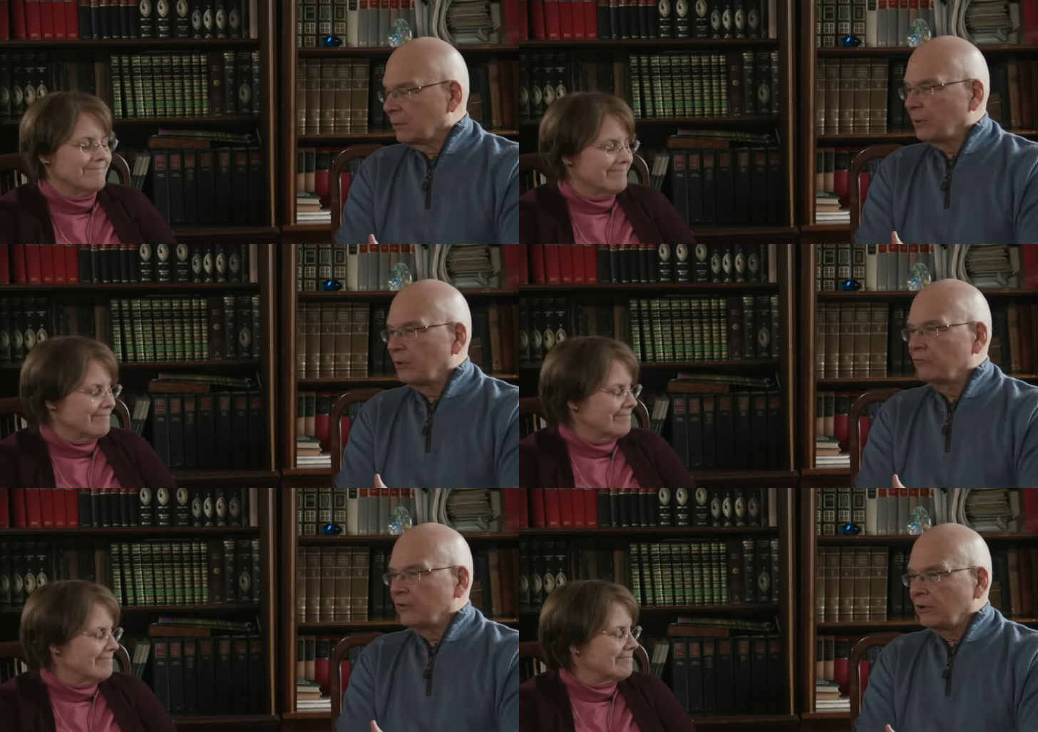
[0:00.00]

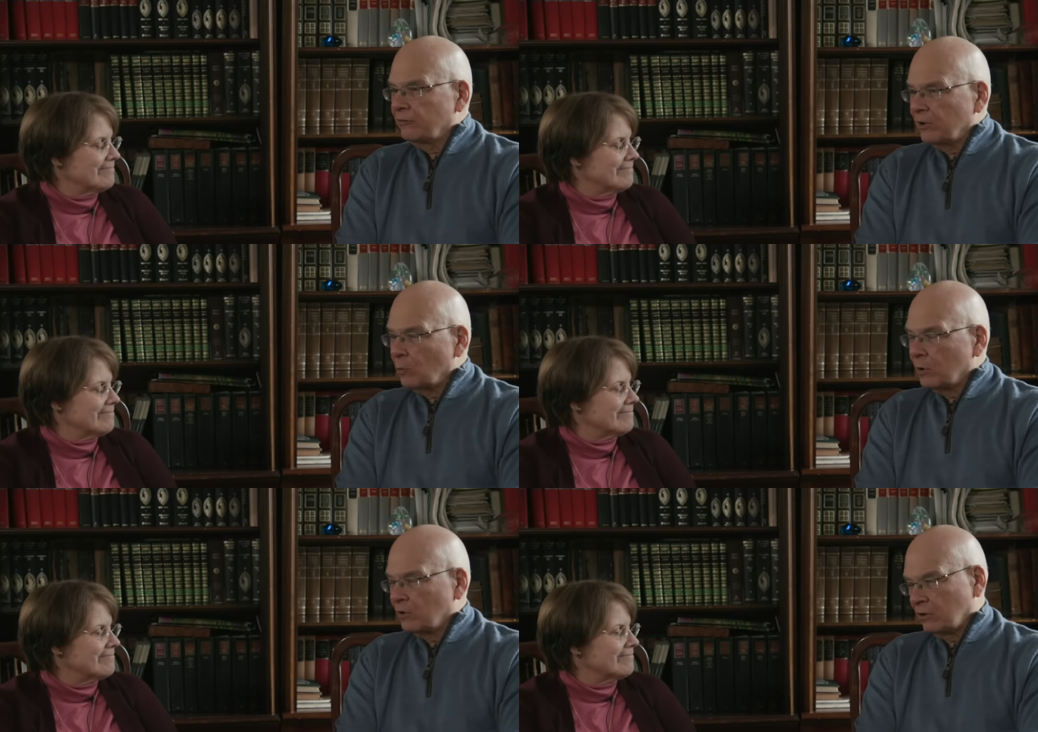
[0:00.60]
Speaker 1: but are very,
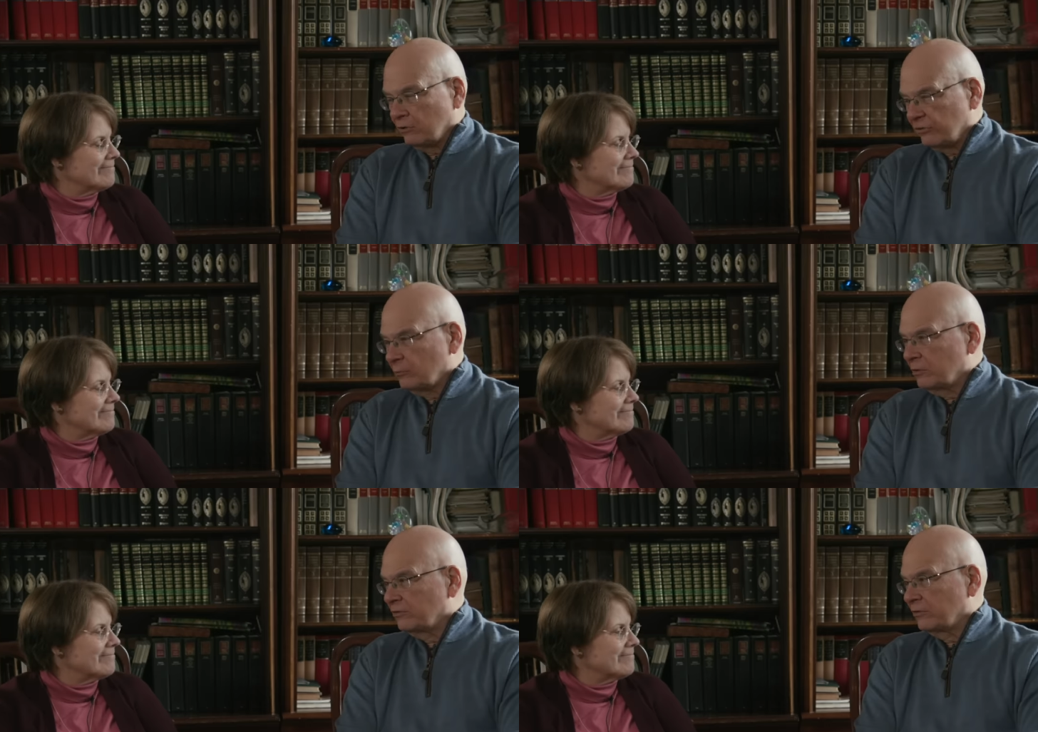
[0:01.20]
very
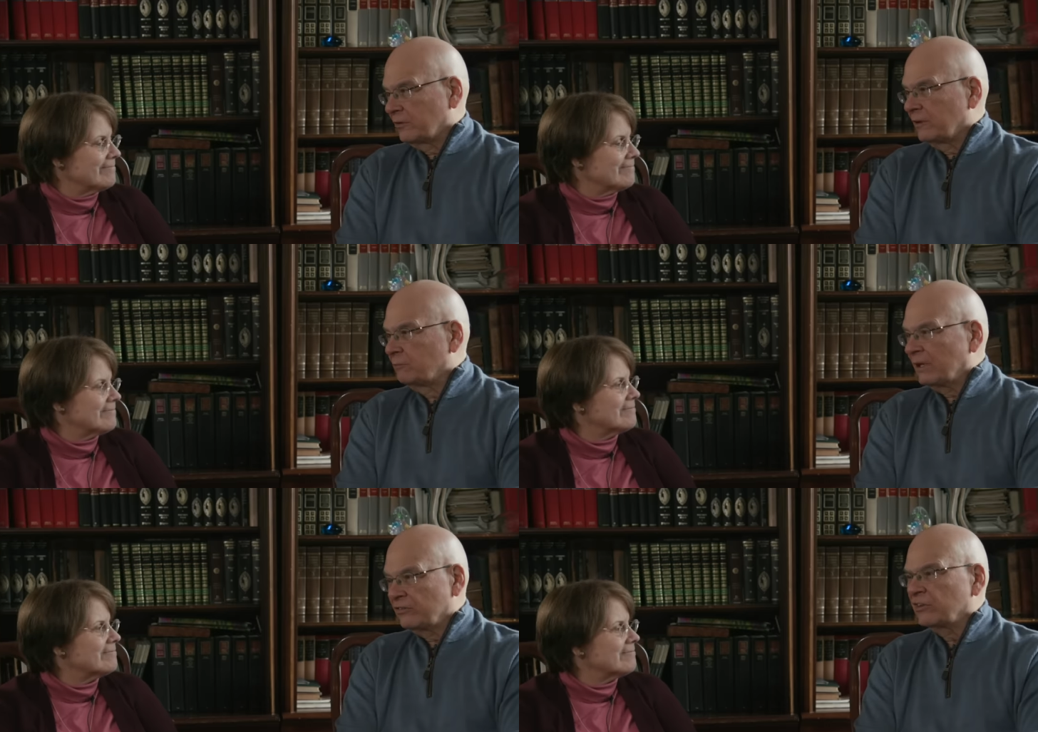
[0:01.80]
closely reasoned
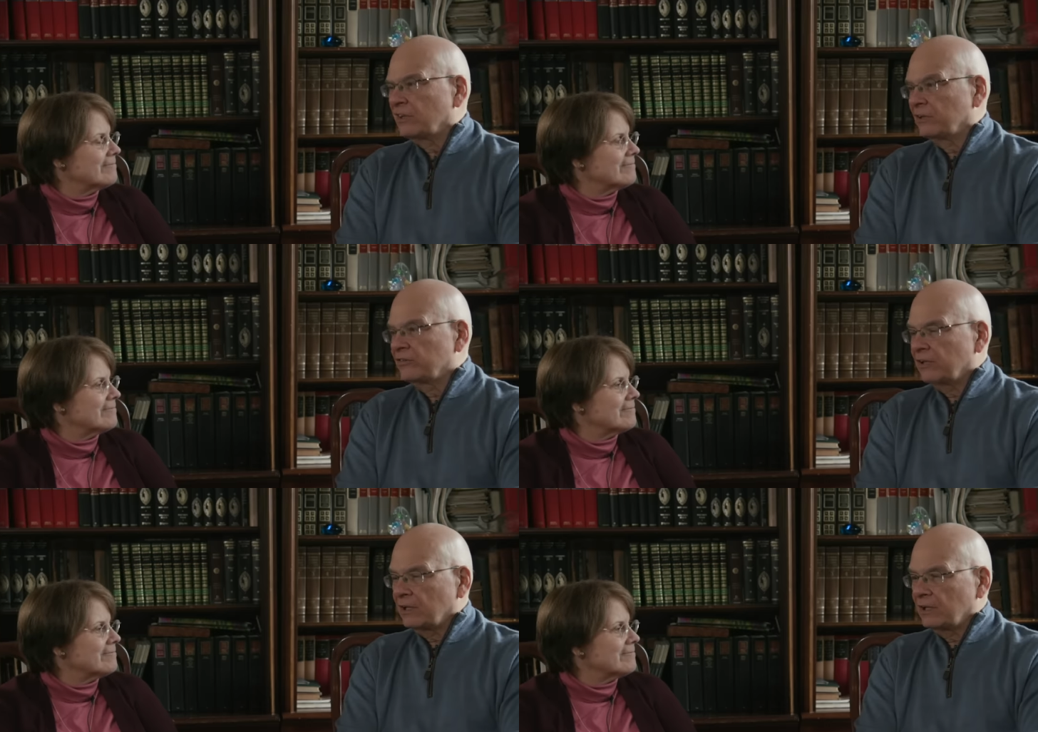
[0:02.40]
that
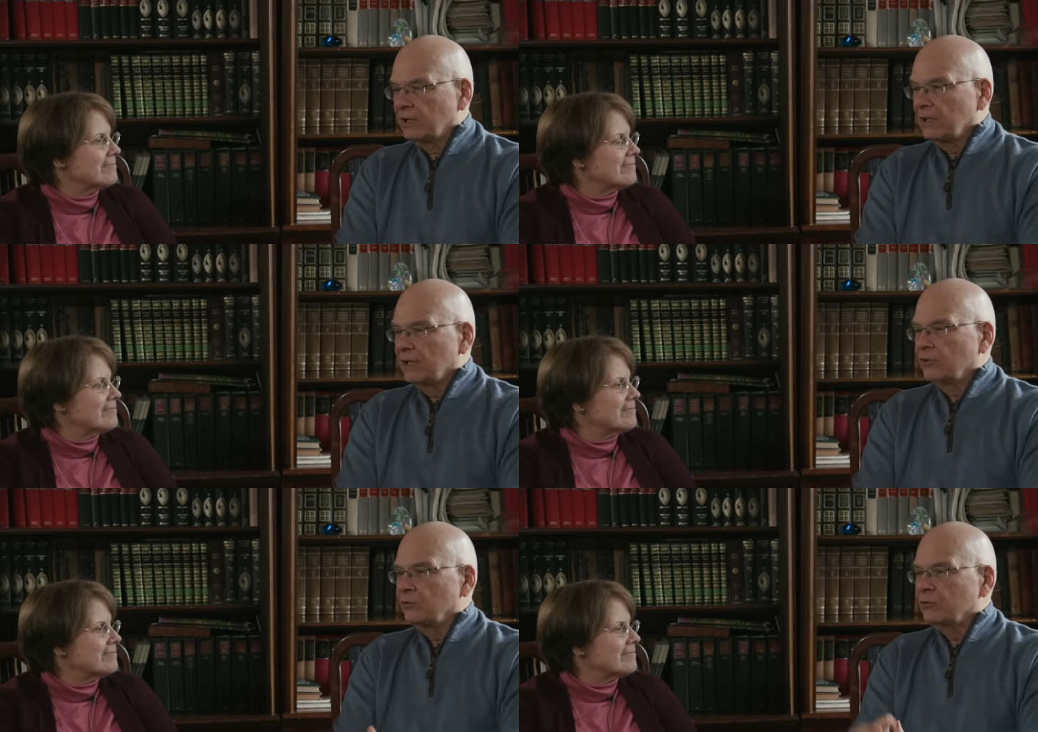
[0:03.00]
basically say,
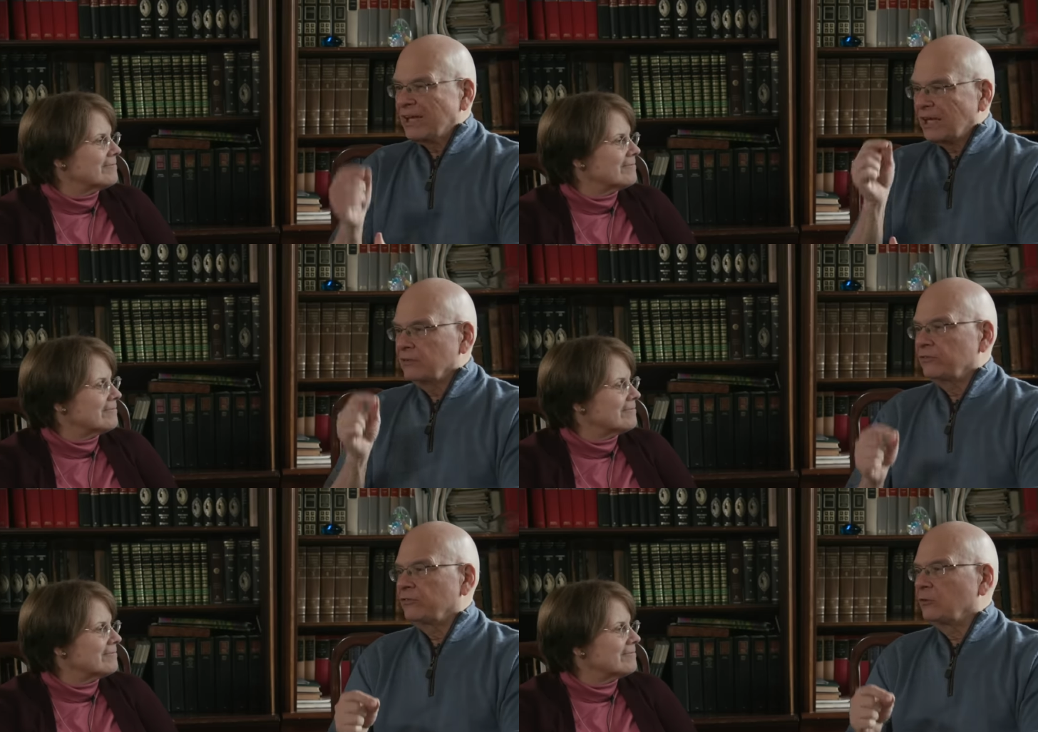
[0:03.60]
you
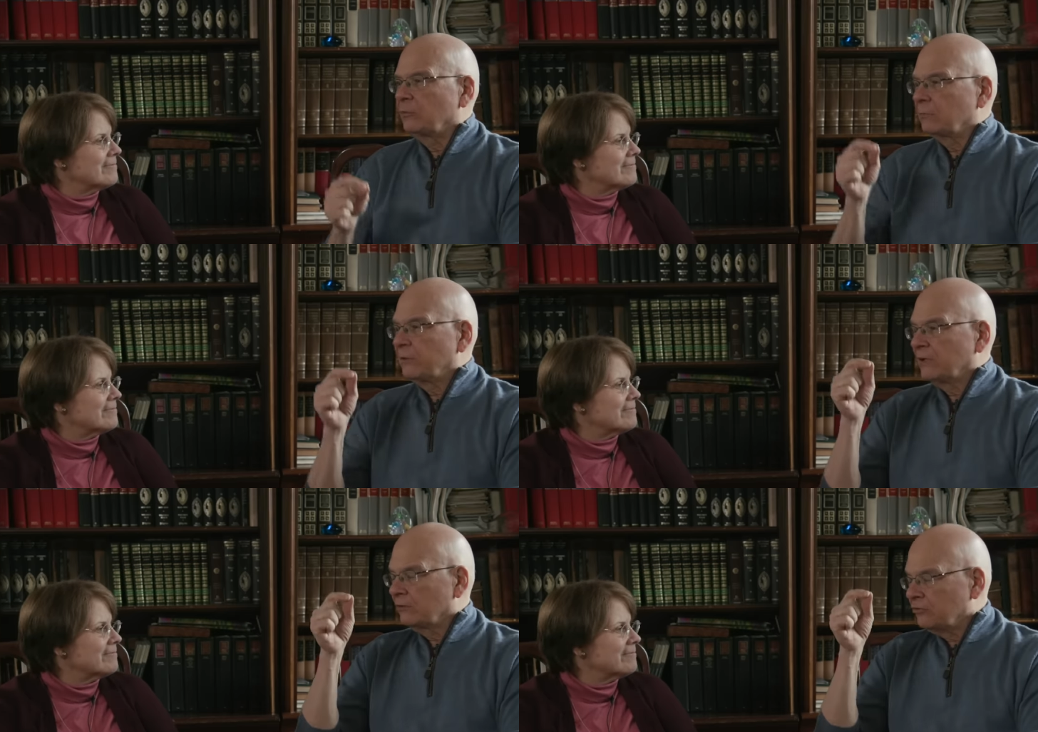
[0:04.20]
can't assume
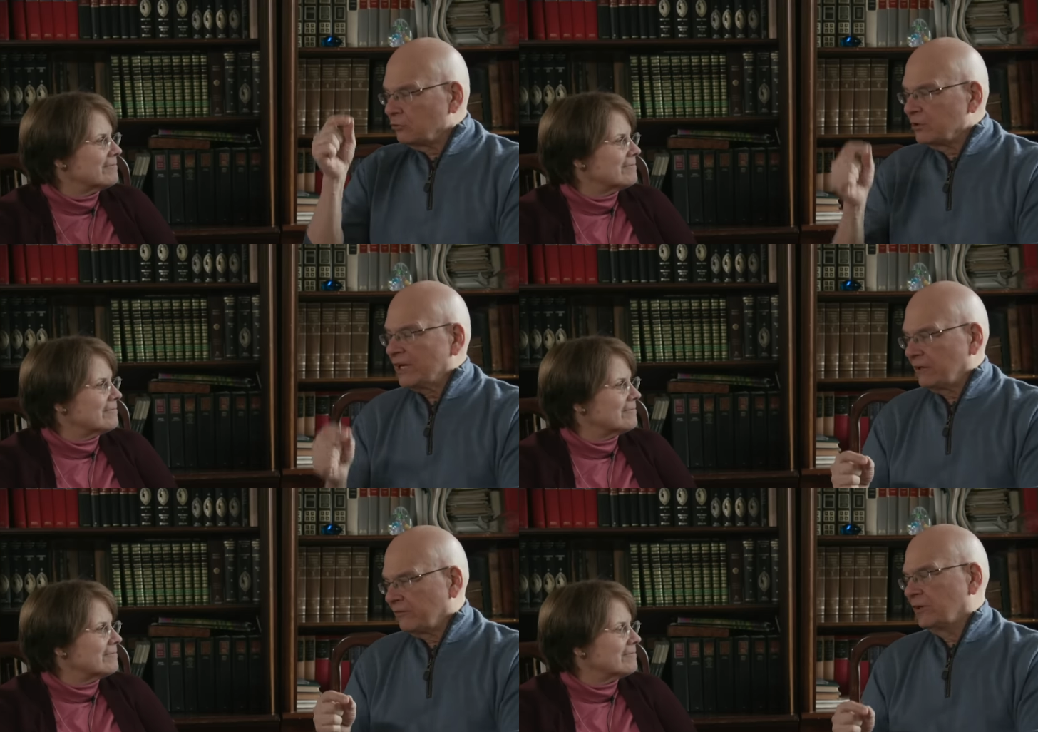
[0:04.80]
that because
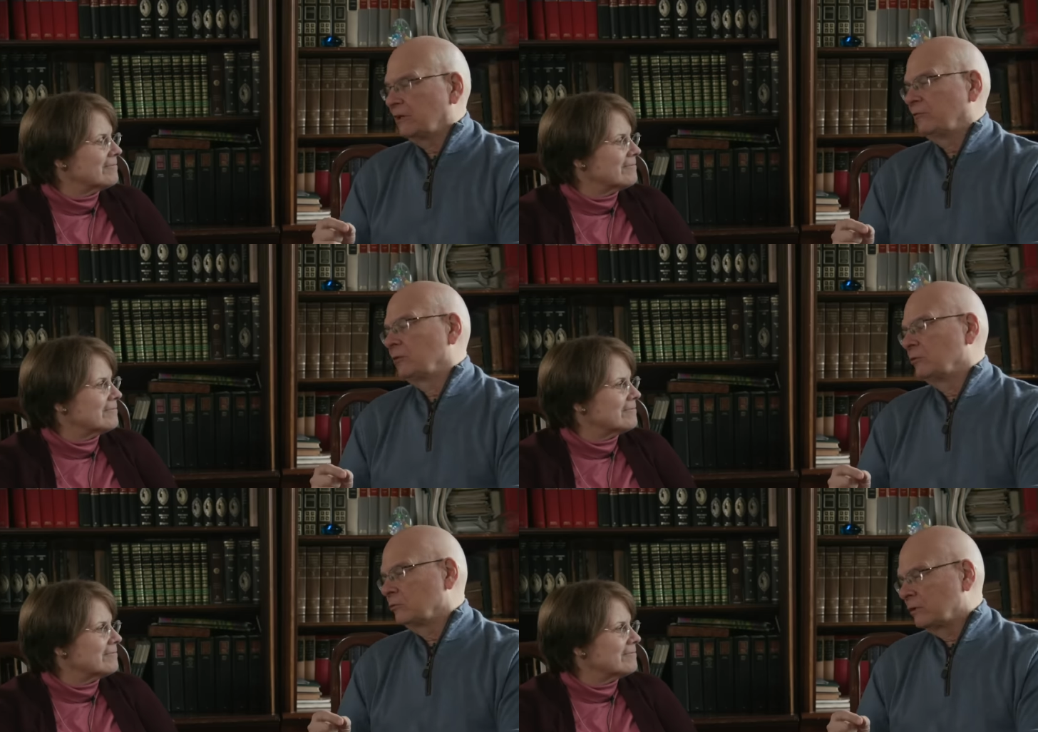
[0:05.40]
you can't think
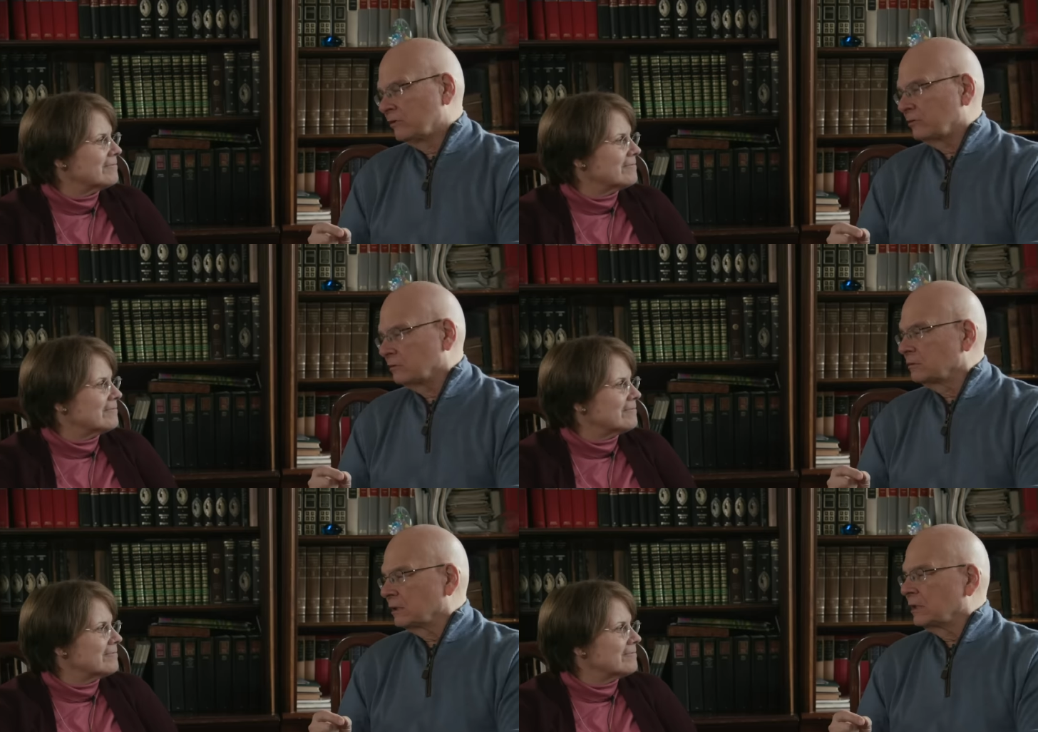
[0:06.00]
of a good
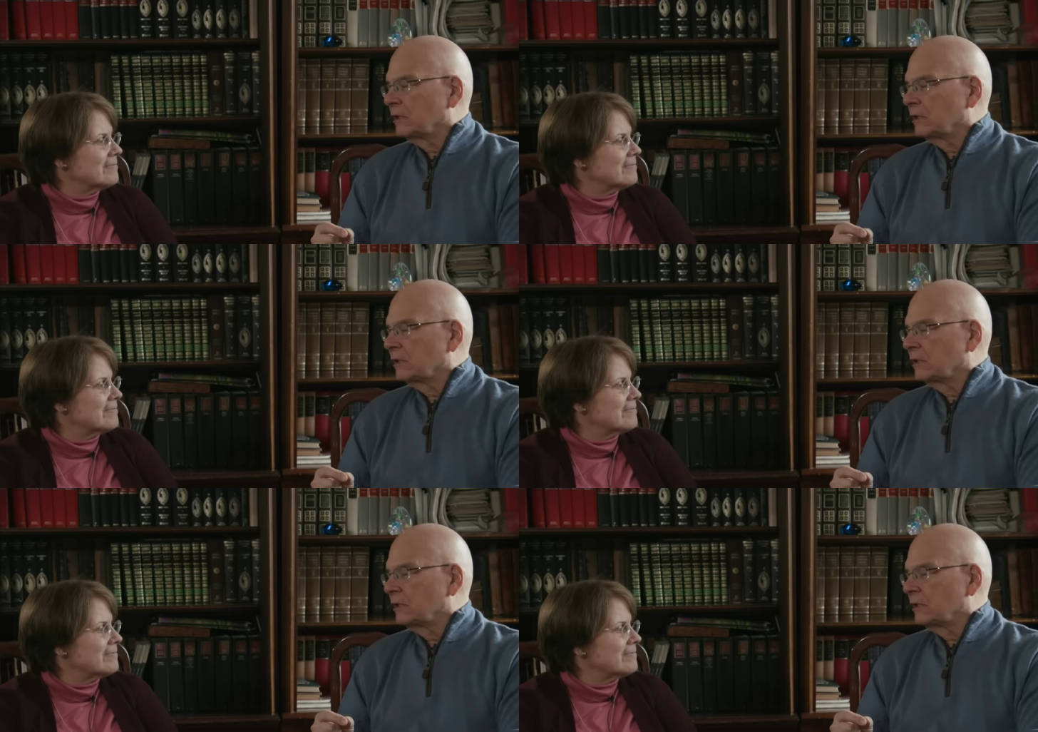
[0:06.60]
reason,